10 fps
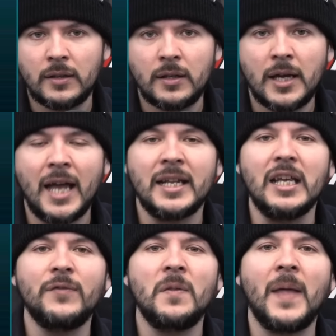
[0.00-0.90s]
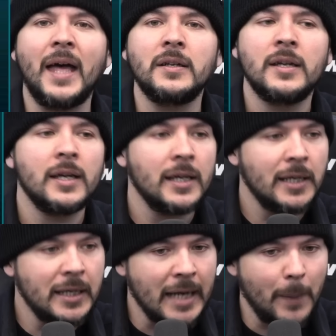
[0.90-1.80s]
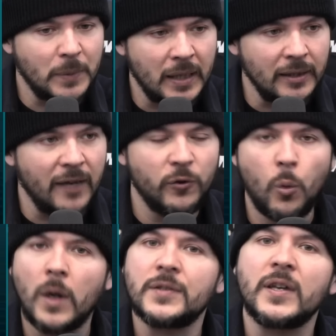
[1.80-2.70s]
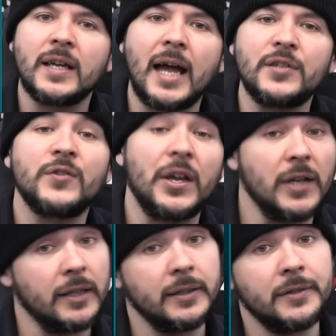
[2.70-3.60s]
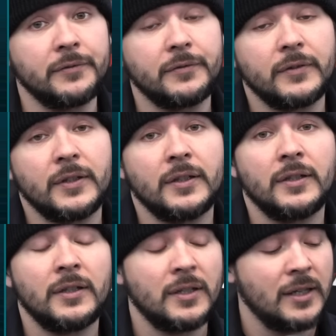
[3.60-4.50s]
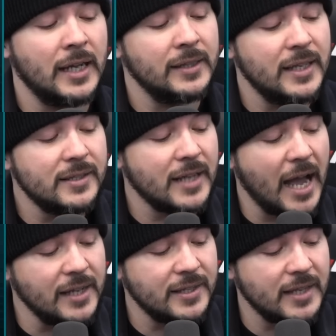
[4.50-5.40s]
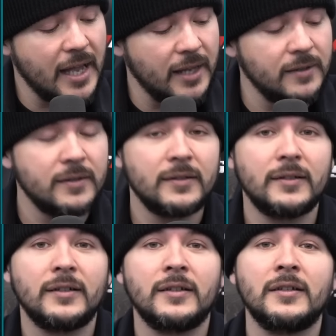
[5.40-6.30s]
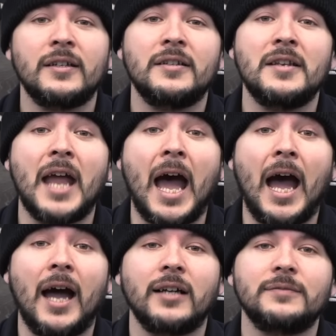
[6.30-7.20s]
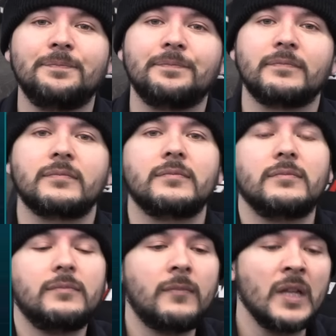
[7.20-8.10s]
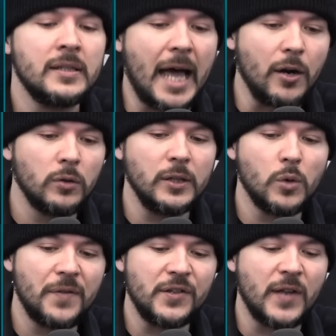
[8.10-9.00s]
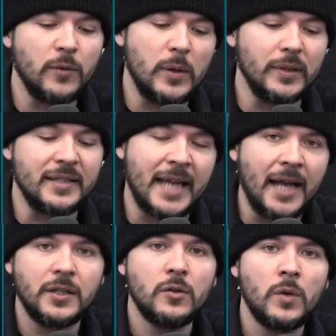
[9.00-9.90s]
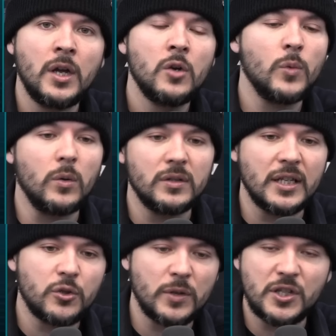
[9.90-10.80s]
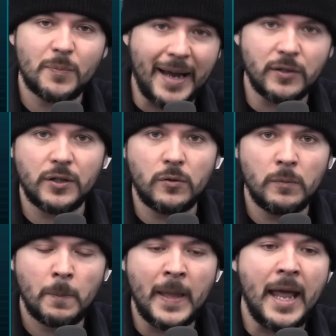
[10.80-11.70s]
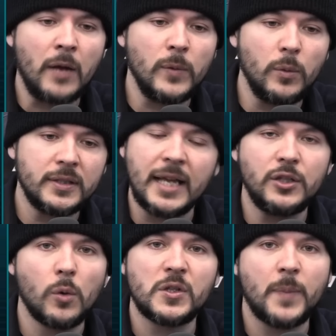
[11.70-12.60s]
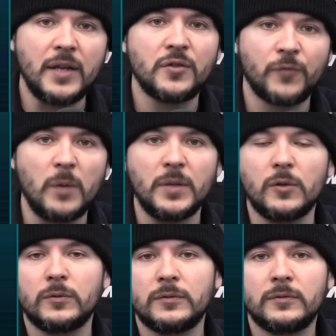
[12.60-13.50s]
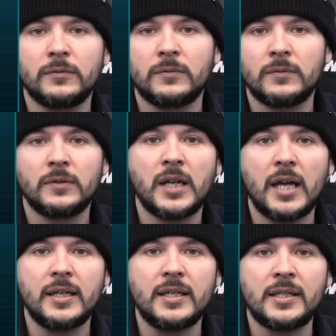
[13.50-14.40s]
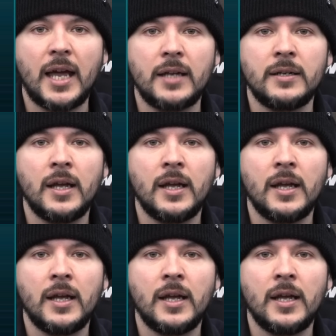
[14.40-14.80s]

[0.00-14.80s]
And even then, he kept it at level one, saying, guys, now you gotta leave. And these guys said, nah. Not only were they saying, we will attack you, we will disrespect you, and we will take your space from you. And he said,